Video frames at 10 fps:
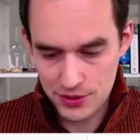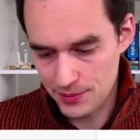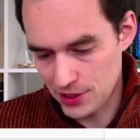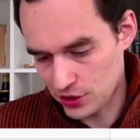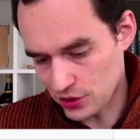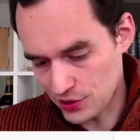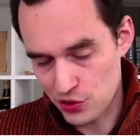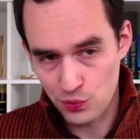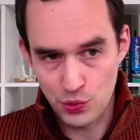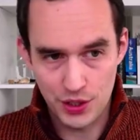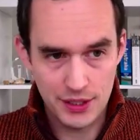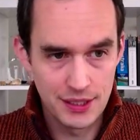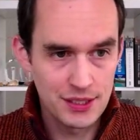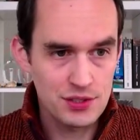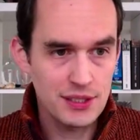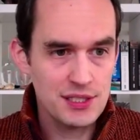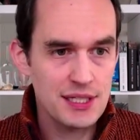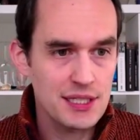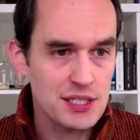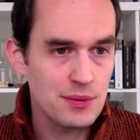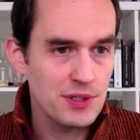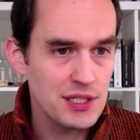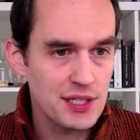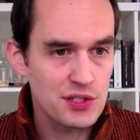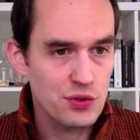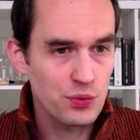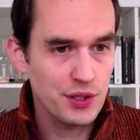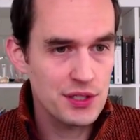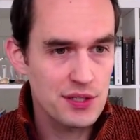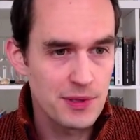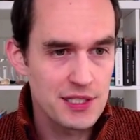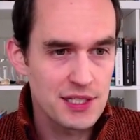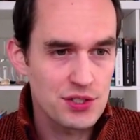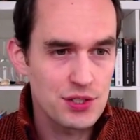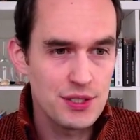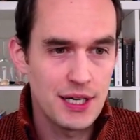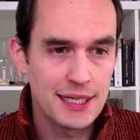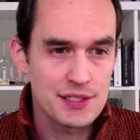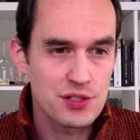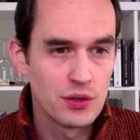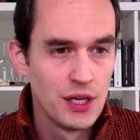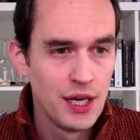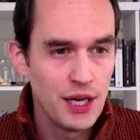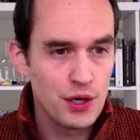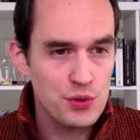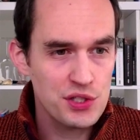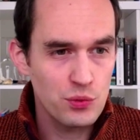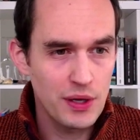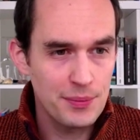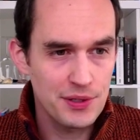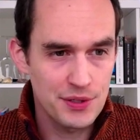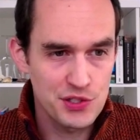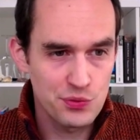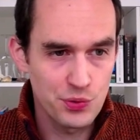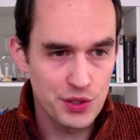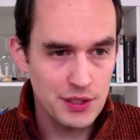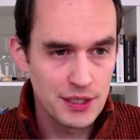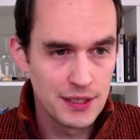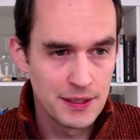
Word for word: And I'm going to call this work. So let's say that some of these things are work and some of these things are not. So host a webinar is work.